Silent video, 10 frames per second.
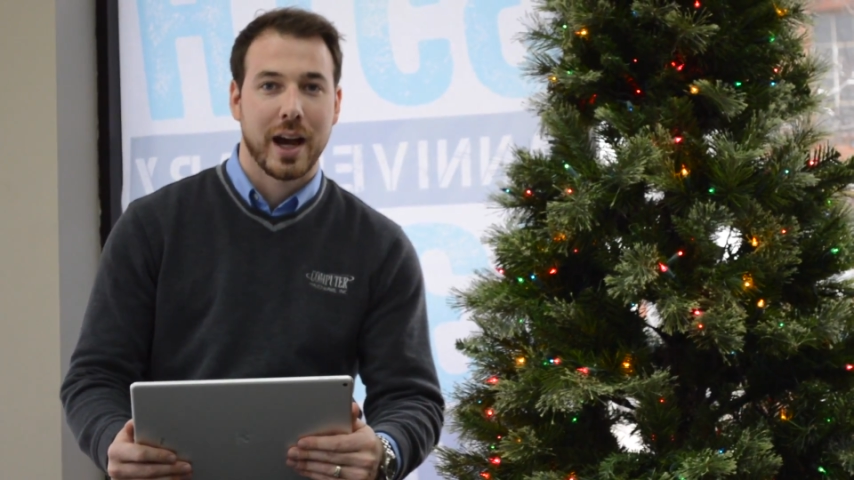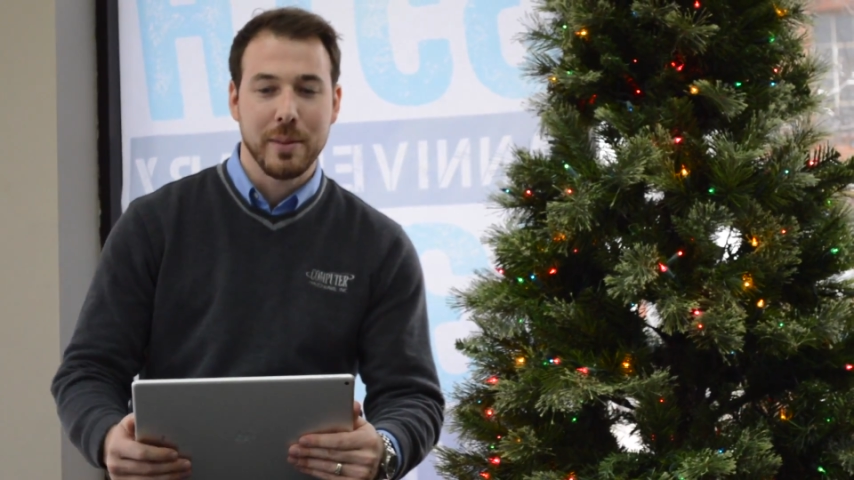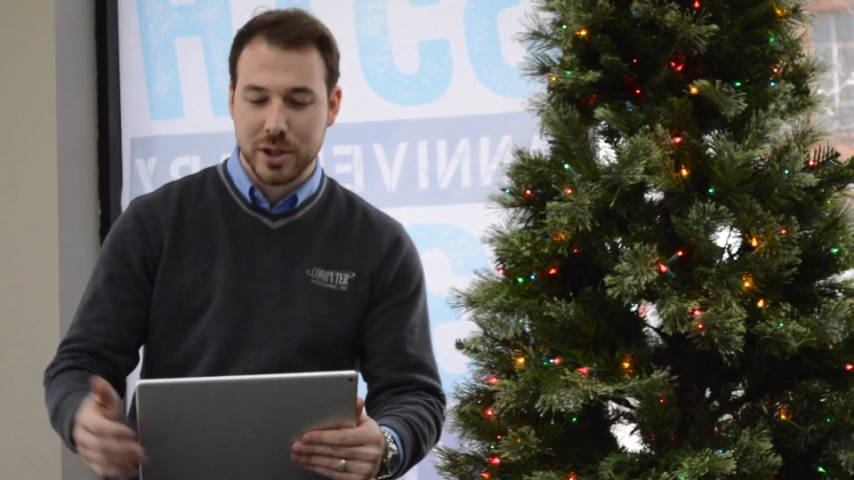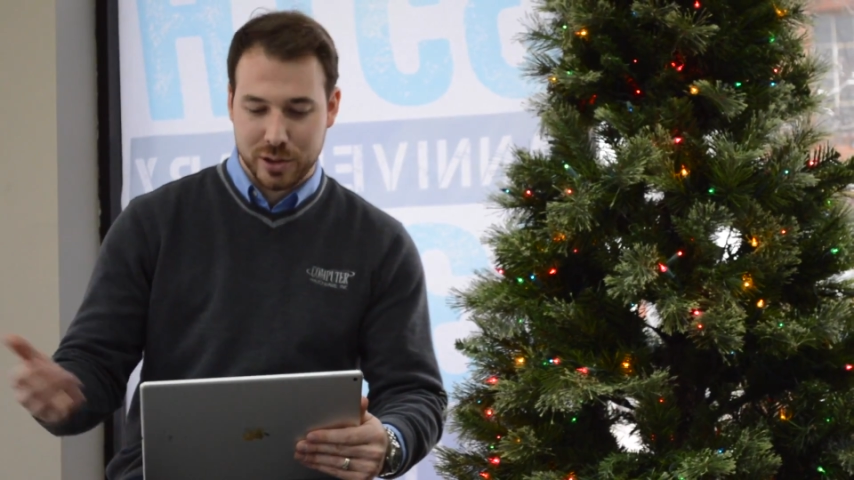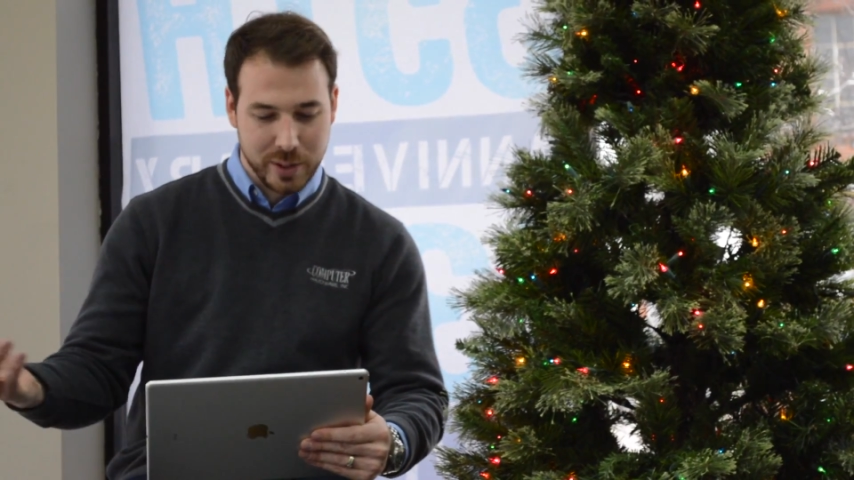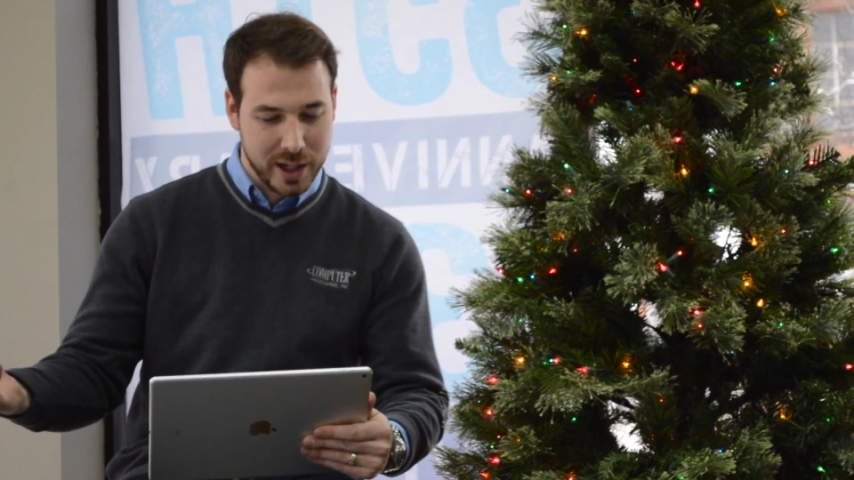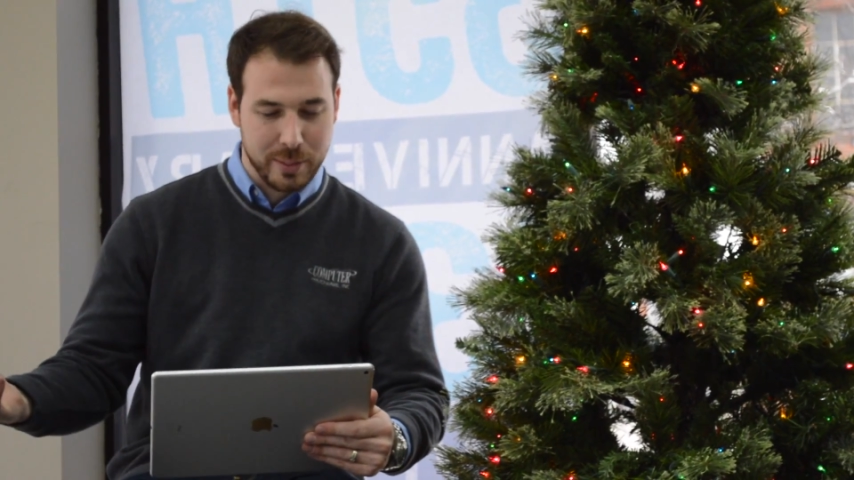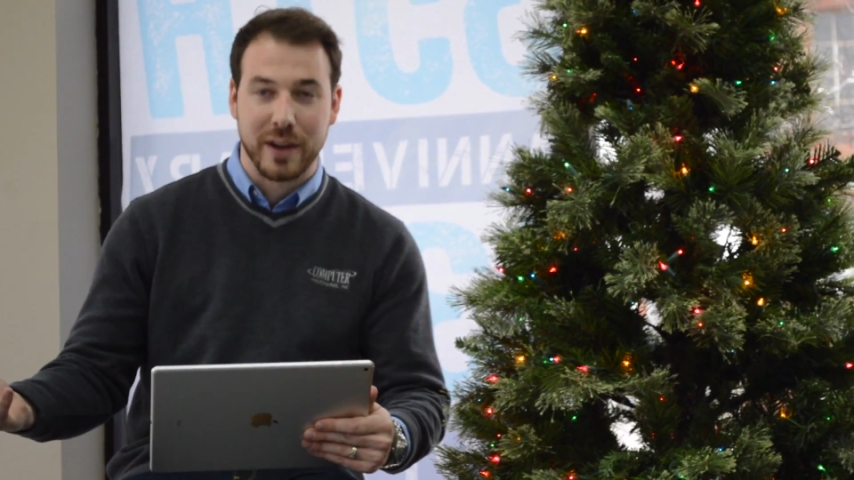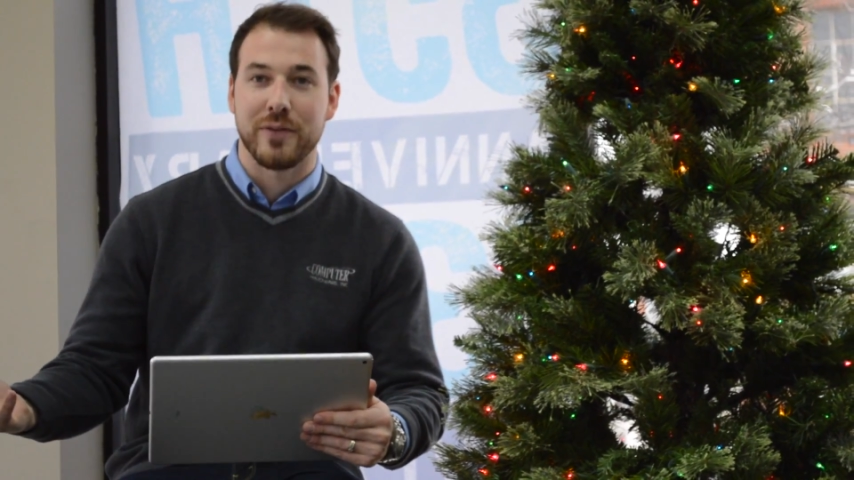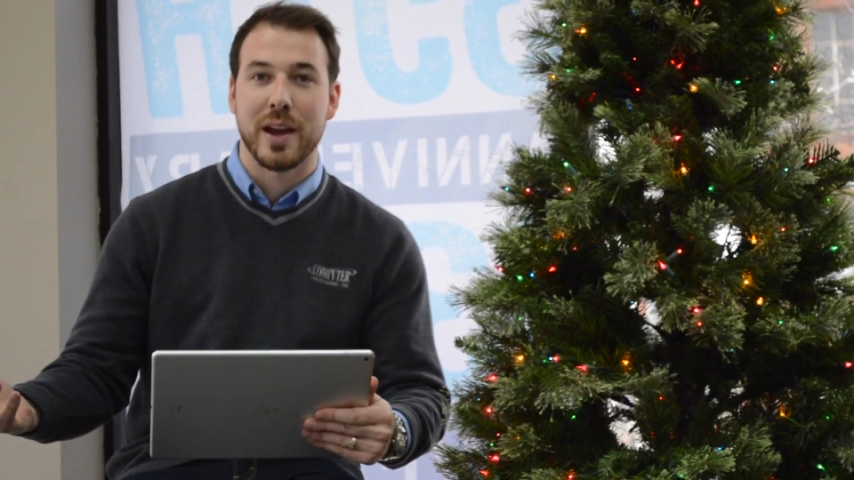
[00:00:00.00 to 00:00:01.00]
I'm just reading
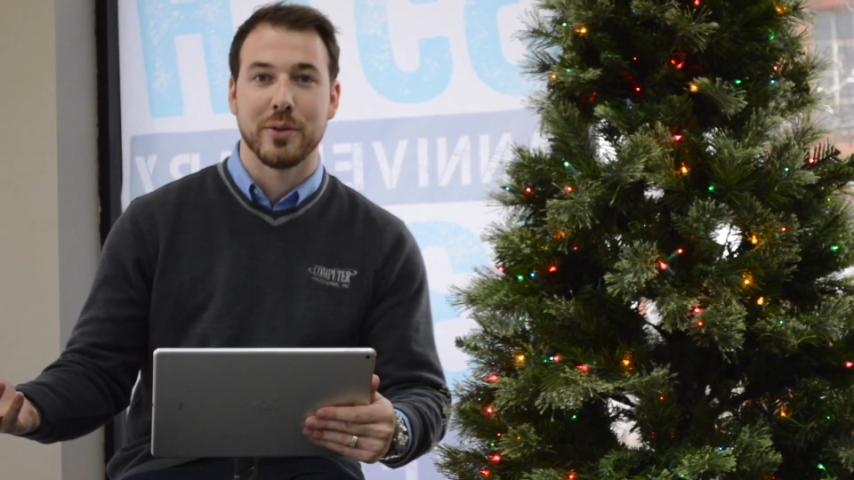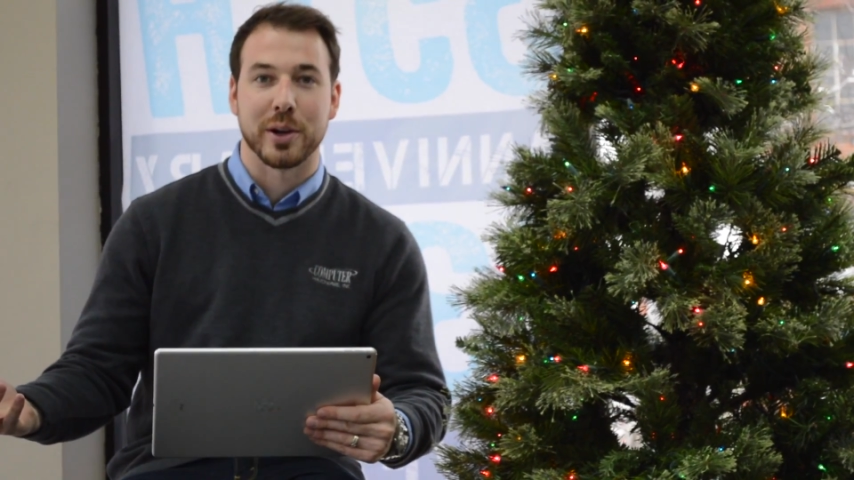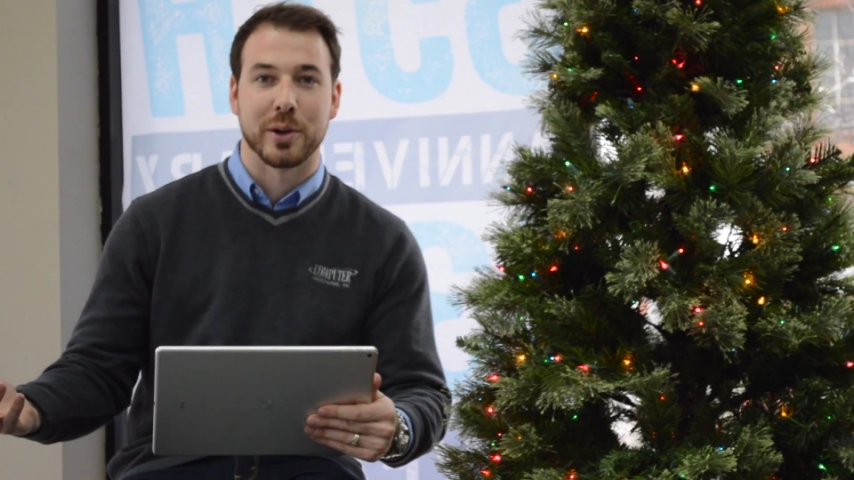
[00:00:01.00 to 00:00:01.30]
my favorite